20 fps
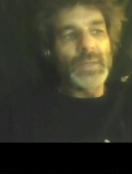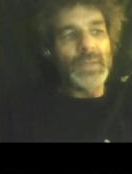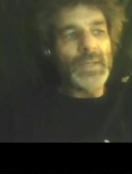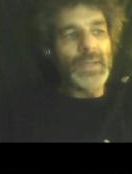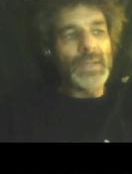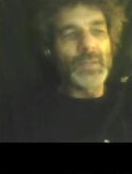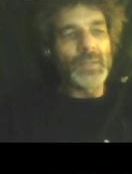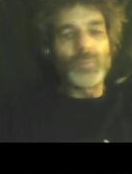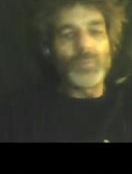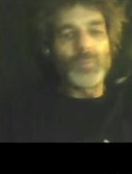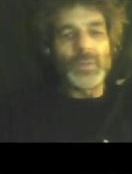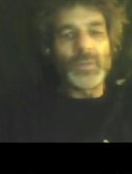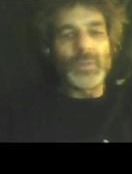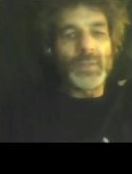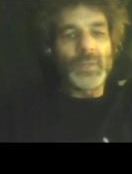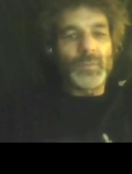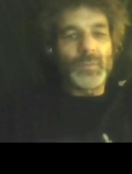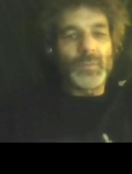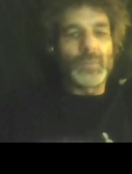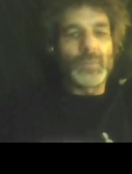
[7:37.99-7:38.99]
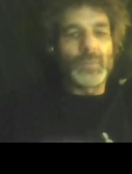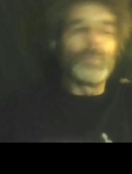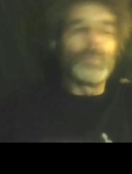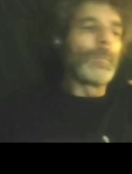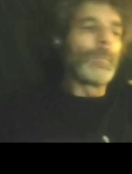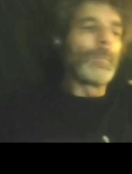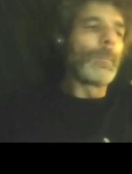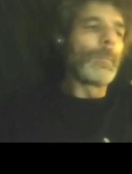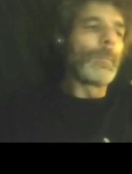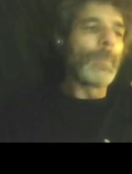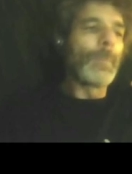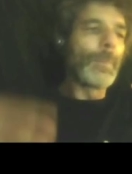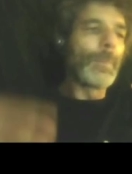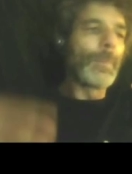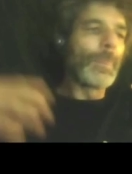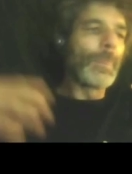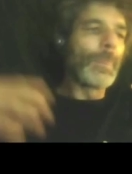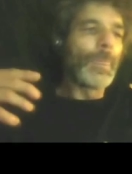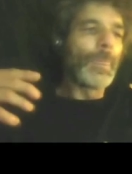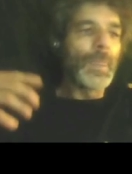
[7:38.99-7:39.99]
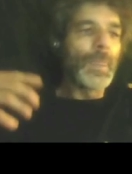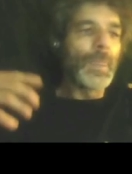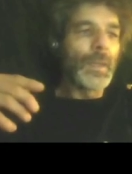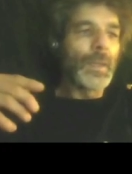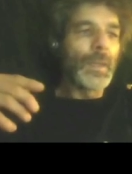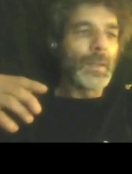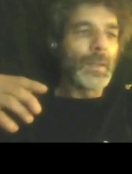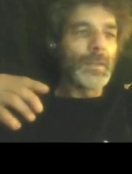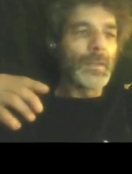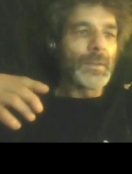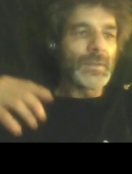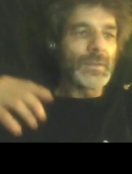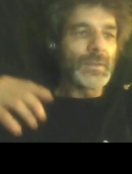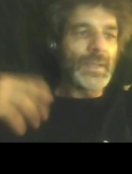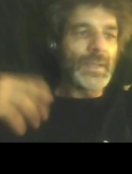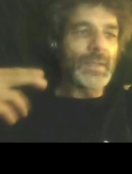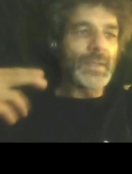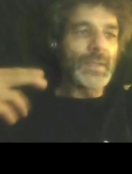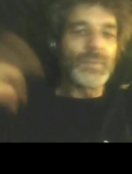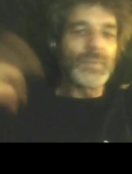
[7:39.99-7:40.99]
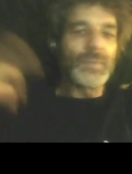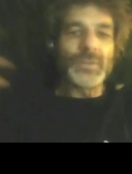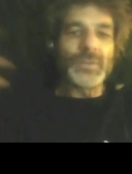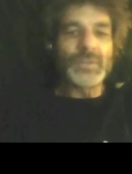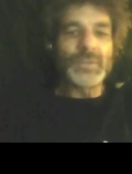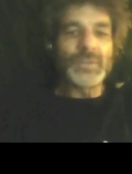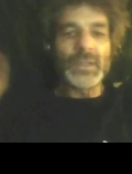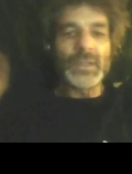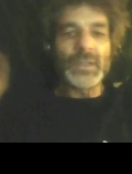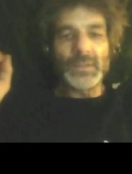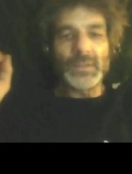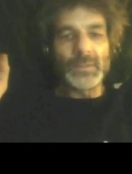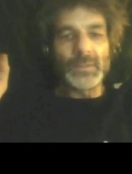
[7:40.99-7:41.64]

whatever, this lack of understanding,